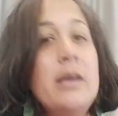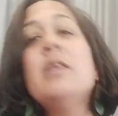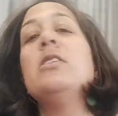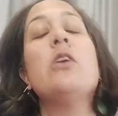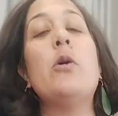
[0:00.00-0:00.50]

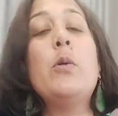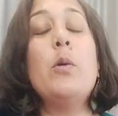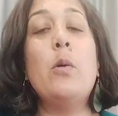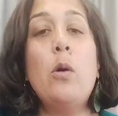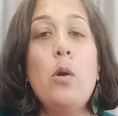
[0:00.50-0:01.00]
So
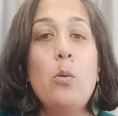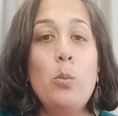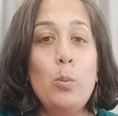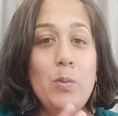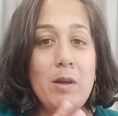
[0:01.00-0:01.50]

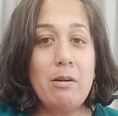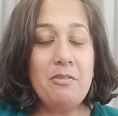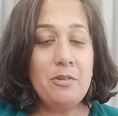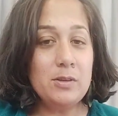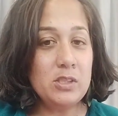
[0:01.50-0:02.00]
there are
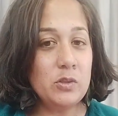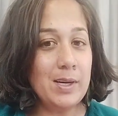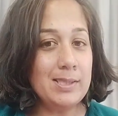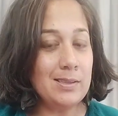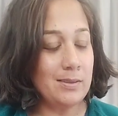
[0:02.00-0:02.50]
4
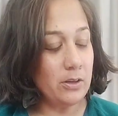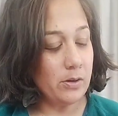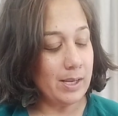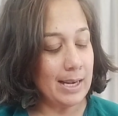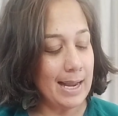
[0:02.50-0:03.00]
strings on the
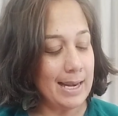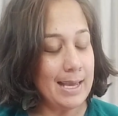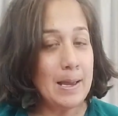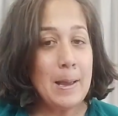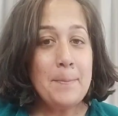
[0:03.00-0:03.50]

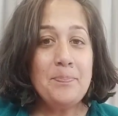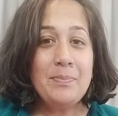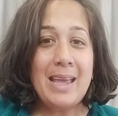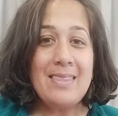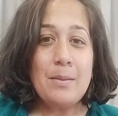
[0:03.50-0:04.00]
ukulele,
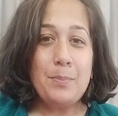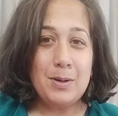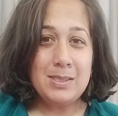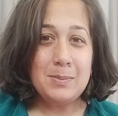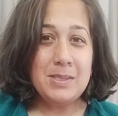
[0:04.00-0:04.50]
and the
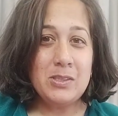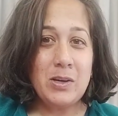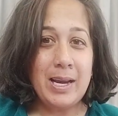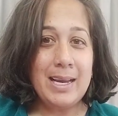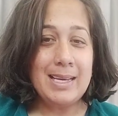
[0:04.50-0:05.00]
bottom
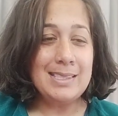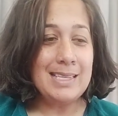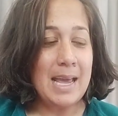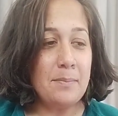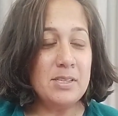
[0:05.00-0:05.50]
string is
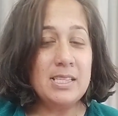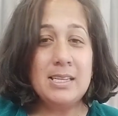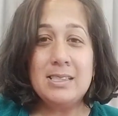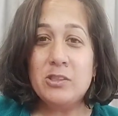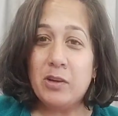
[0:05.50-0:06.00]
named
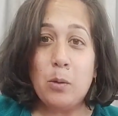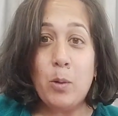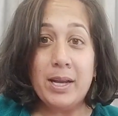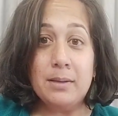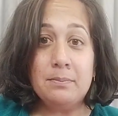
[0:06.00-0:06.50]
string
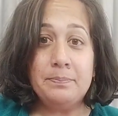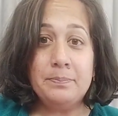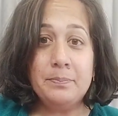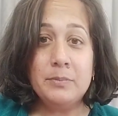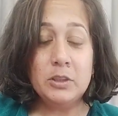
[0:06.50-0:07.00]
1.
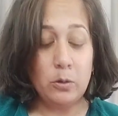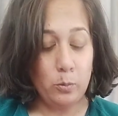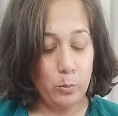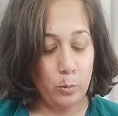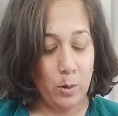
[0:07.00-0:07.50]
So
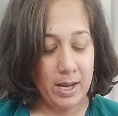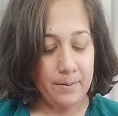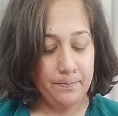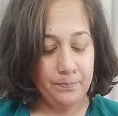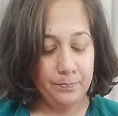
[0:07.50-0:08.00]

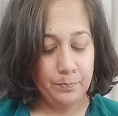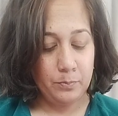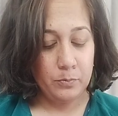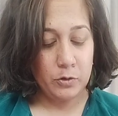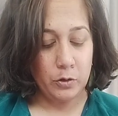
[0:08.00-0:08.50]
1,
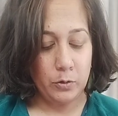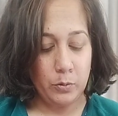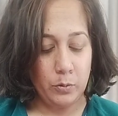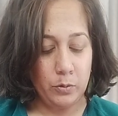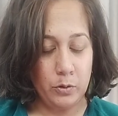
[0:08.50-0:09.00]

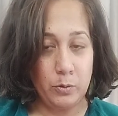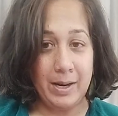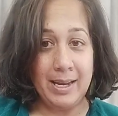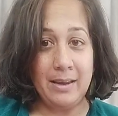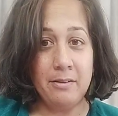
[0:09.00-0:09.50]
2,
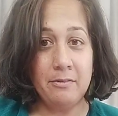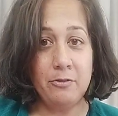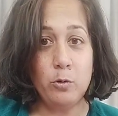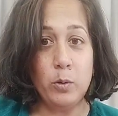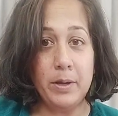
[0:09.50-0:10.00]
3,
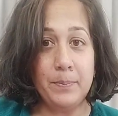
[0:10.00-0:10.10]
4.